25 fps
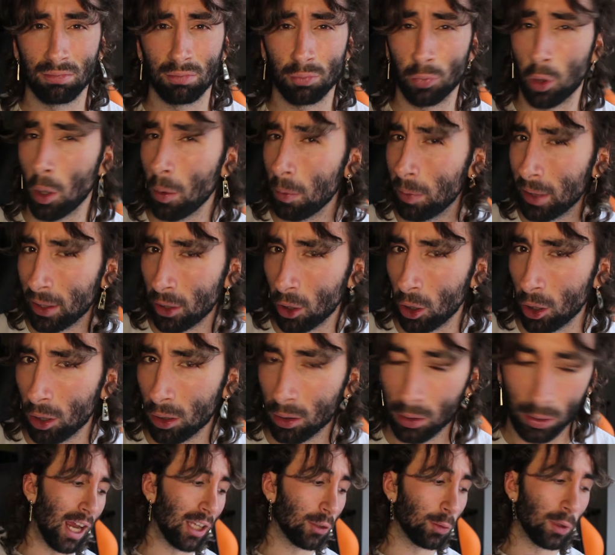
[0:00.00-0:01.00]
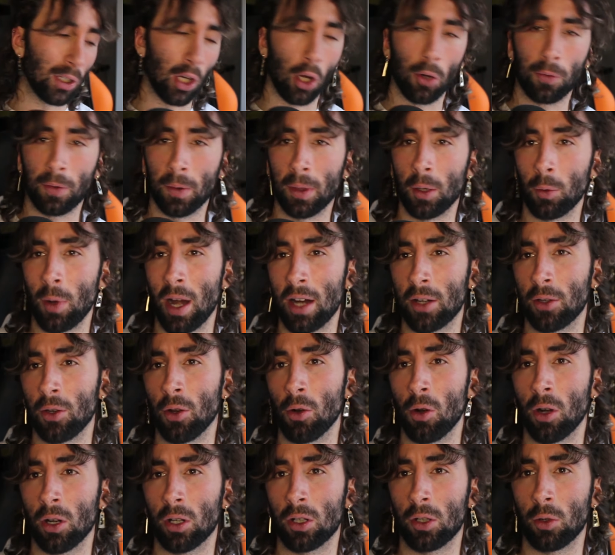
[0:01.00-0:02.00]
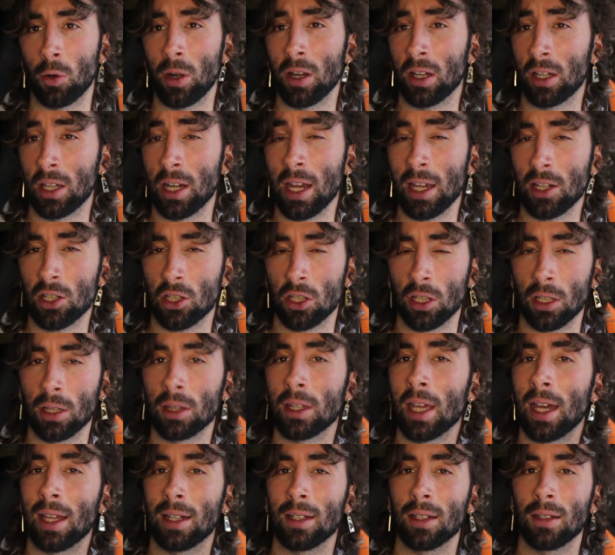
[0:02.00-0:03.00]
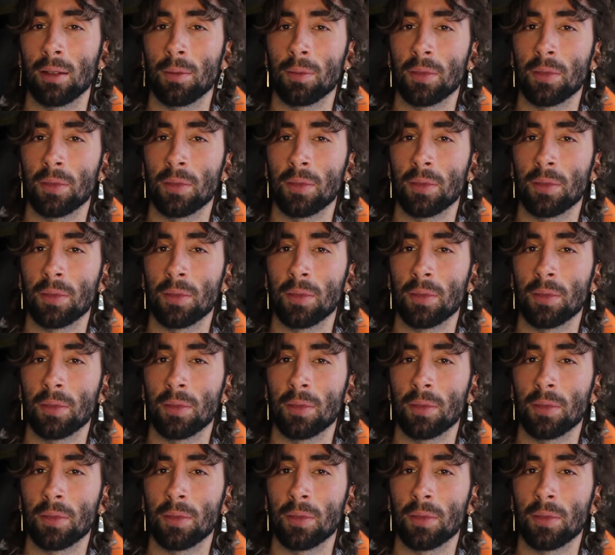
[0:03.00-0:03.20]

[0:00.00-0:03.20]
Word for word: Probably not. As we know from the Ragnarok connection that